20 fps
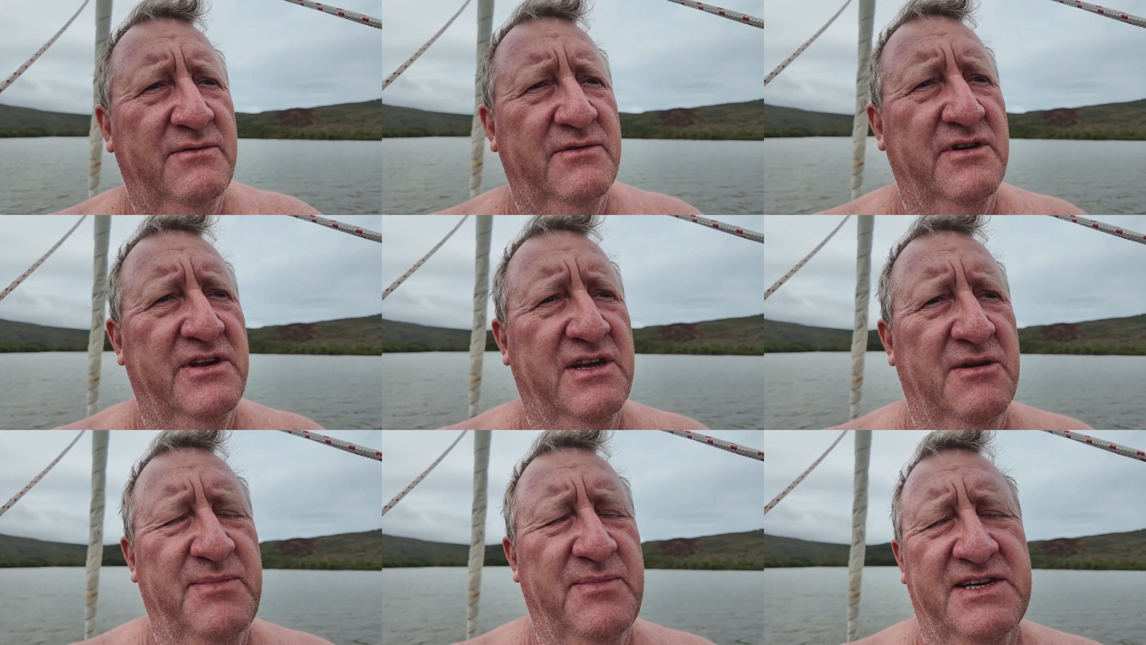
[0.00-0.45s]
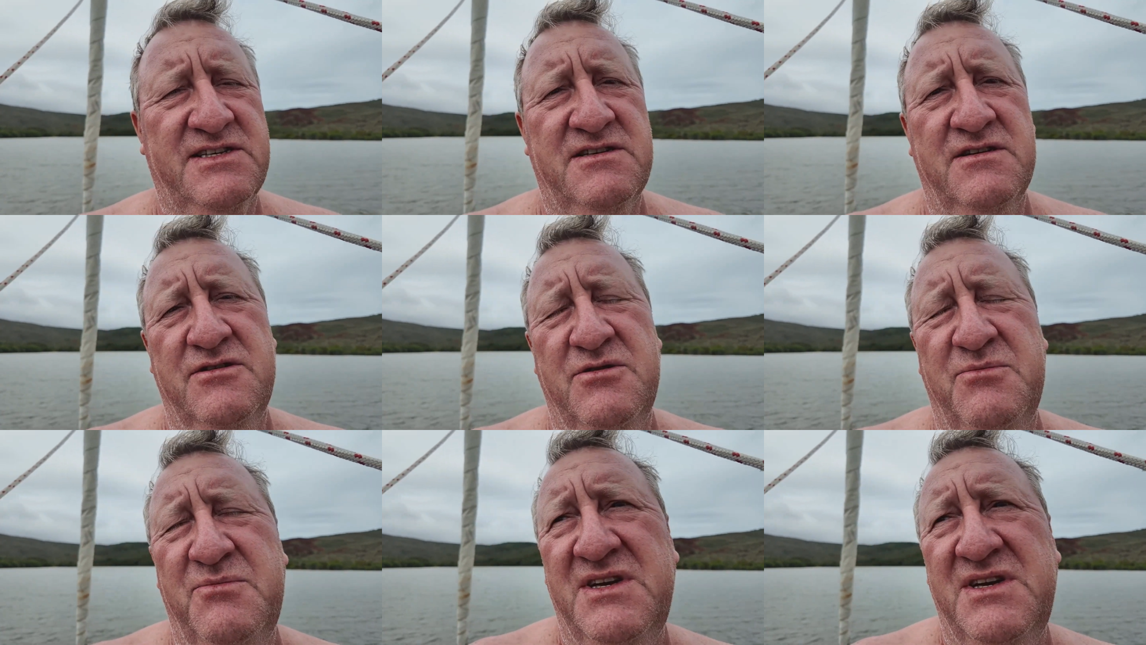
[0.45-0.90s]
We've got to get back to
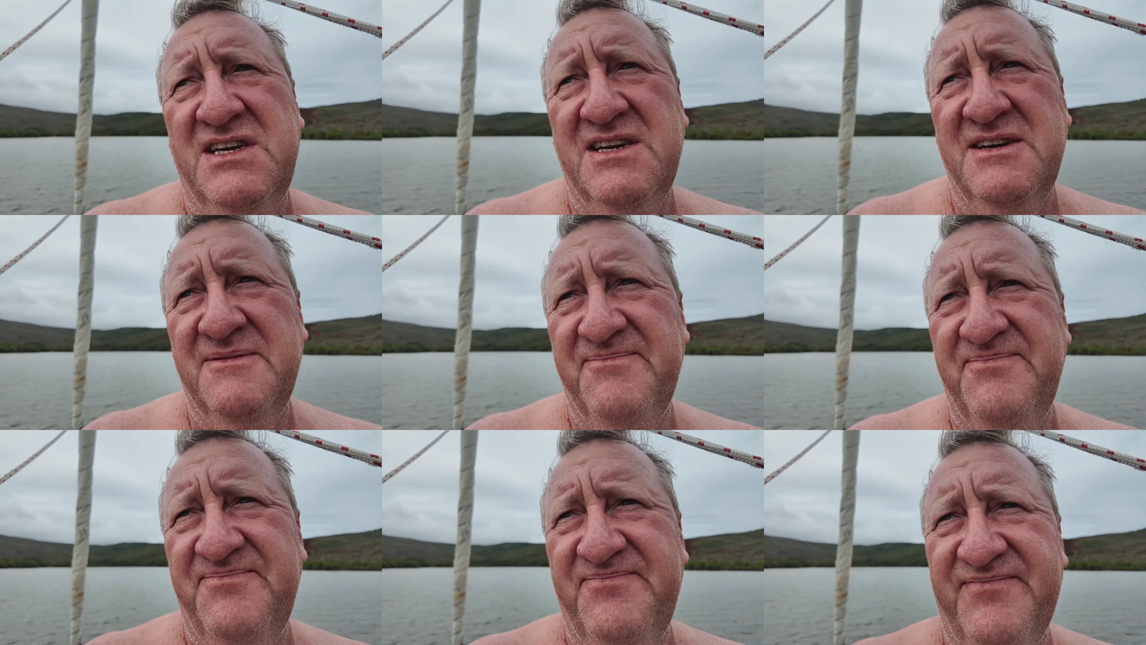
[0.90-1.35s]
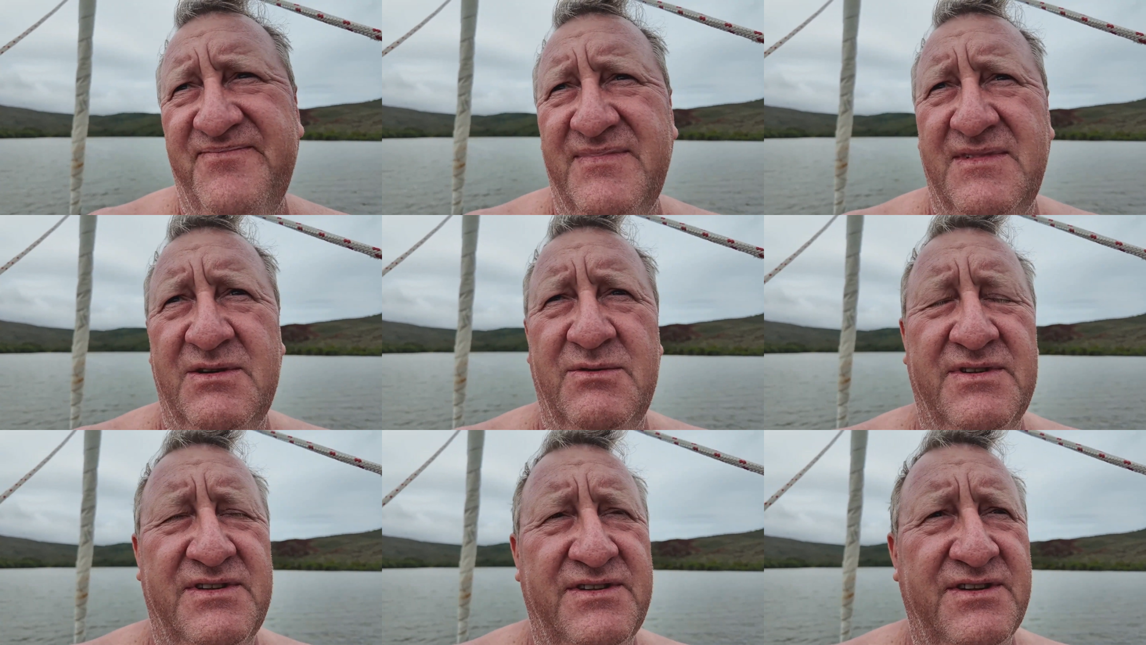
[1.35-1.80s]
Noumea
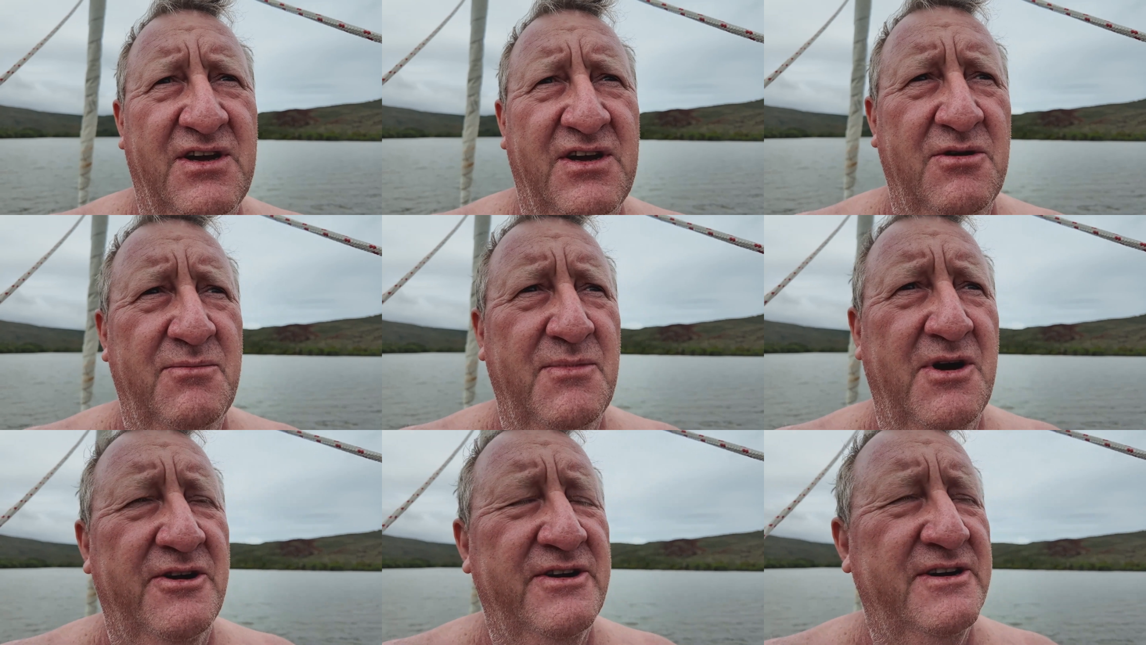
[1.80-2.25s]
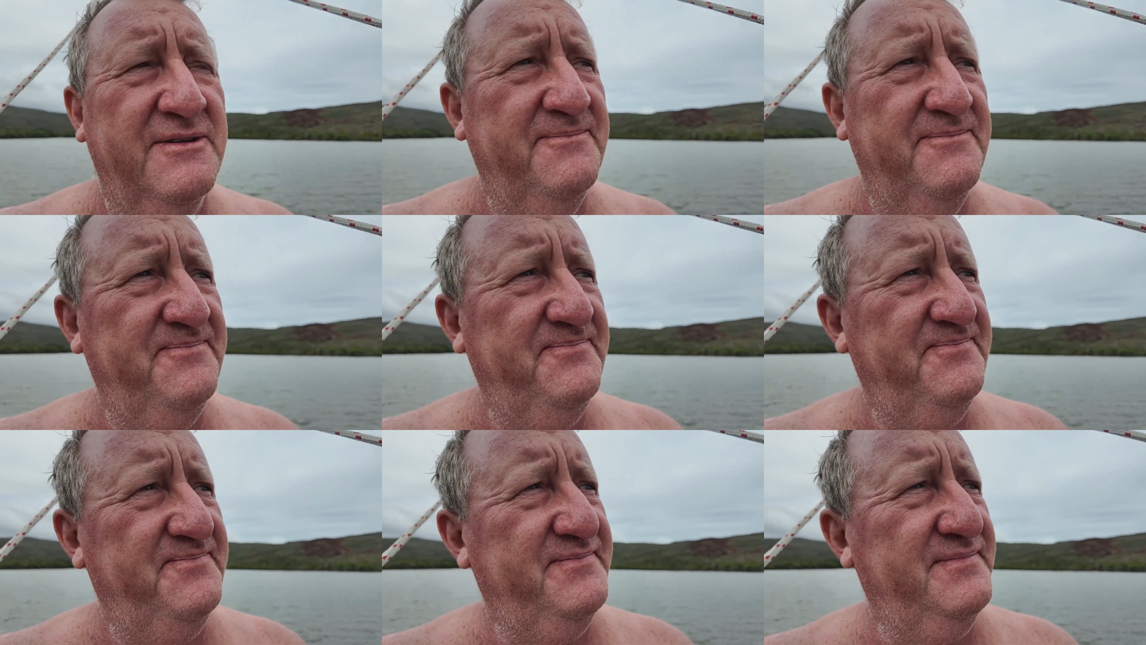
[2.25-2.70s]
with no motor,
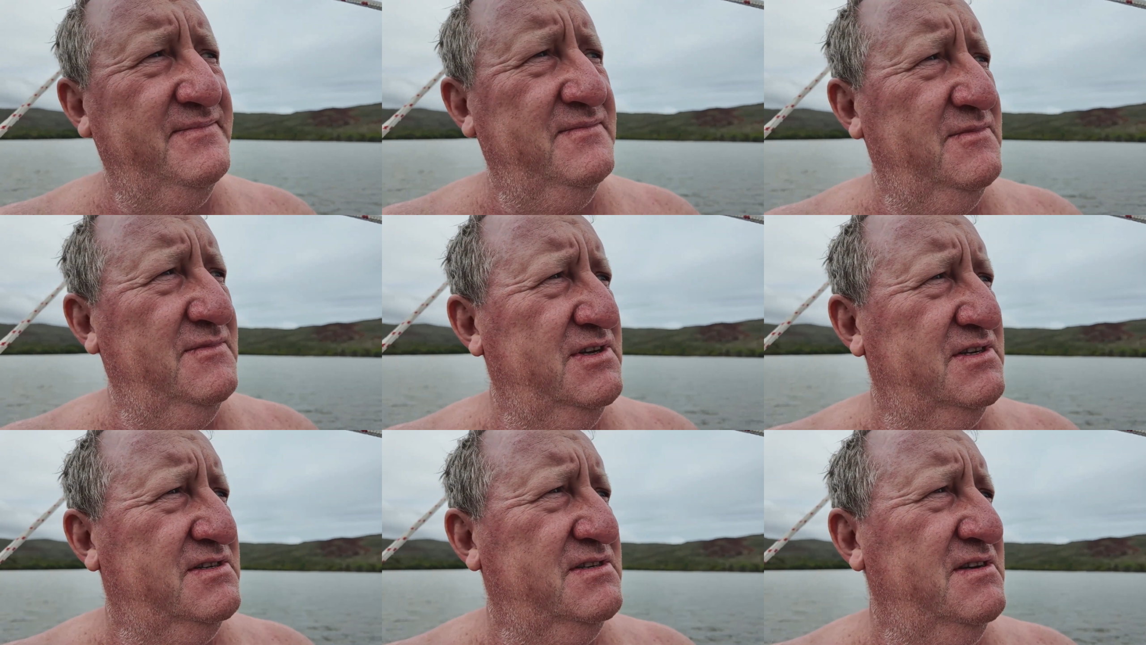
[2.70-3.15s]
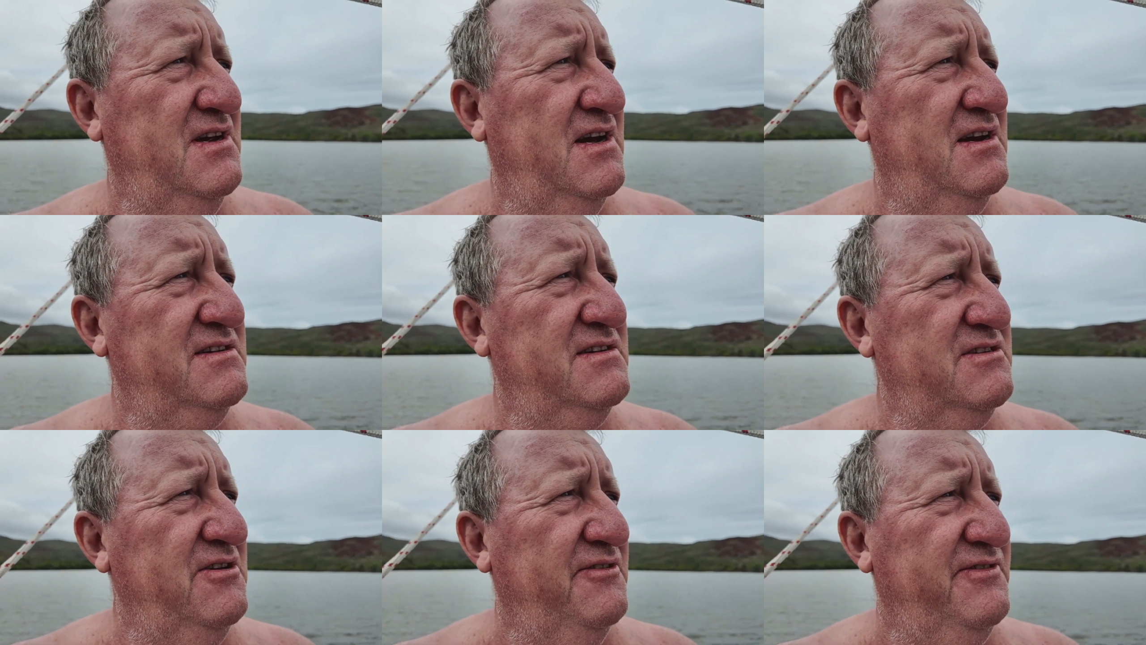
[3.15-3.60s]
which
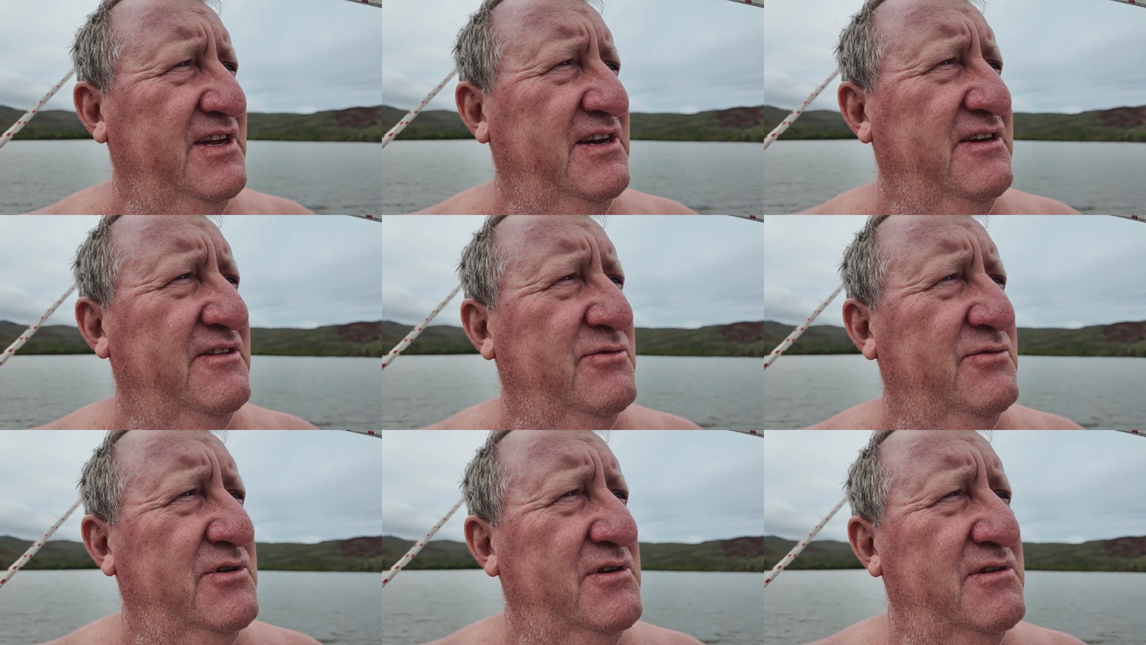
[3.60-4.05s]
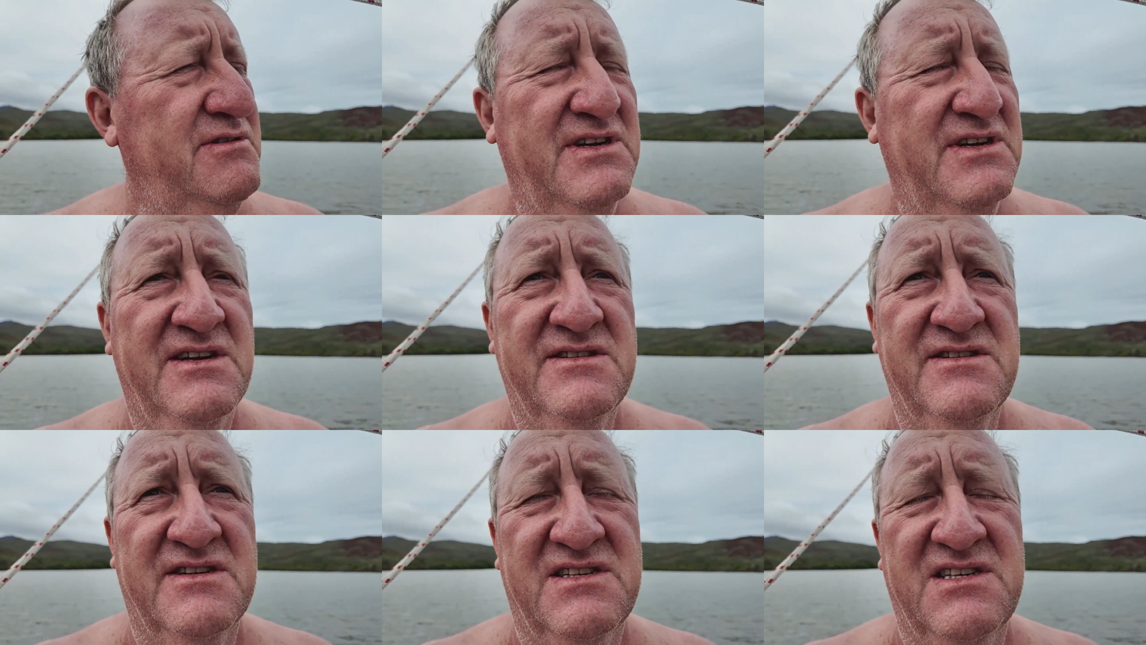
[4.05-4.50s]
it's not the end of the world.
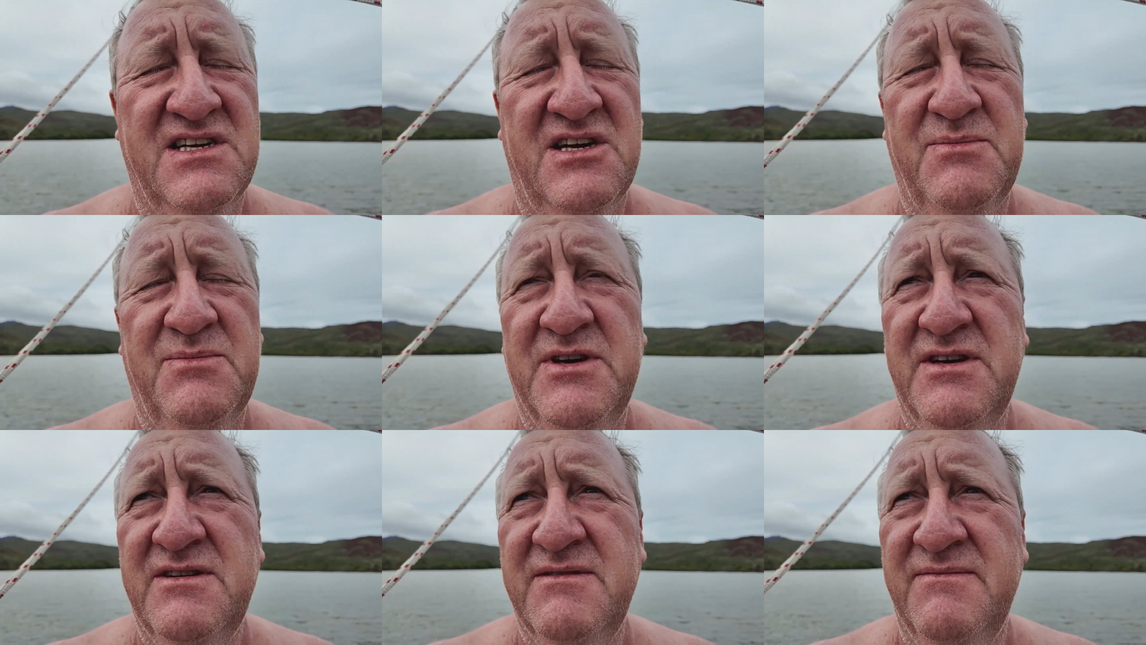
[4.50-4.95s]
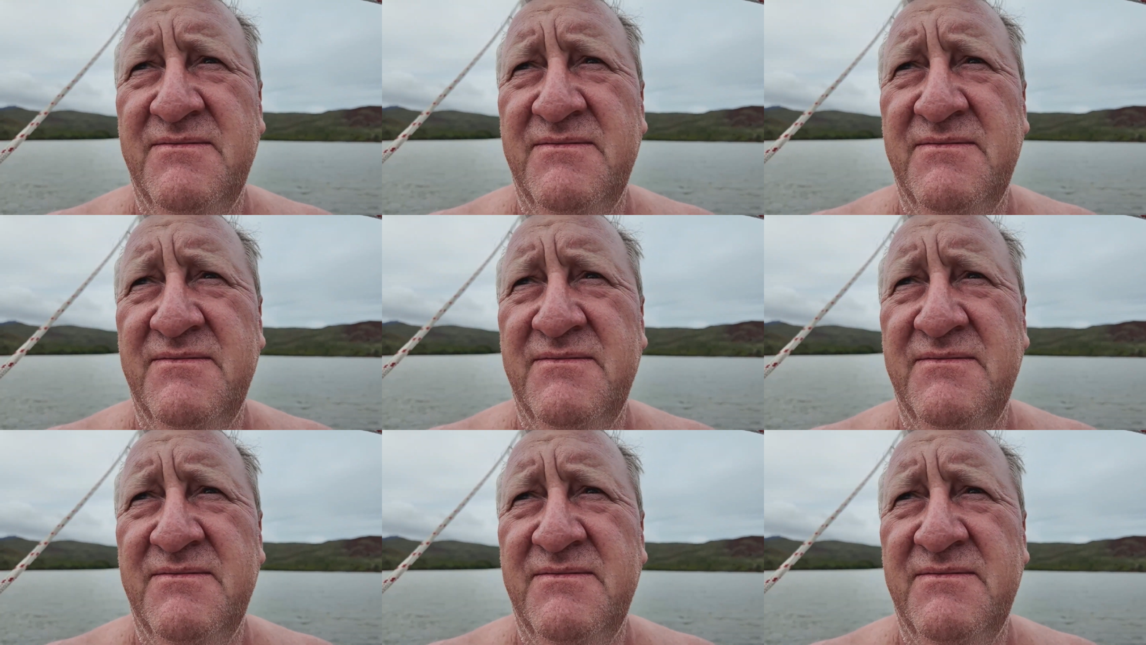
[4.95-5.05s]
It's a sailboat.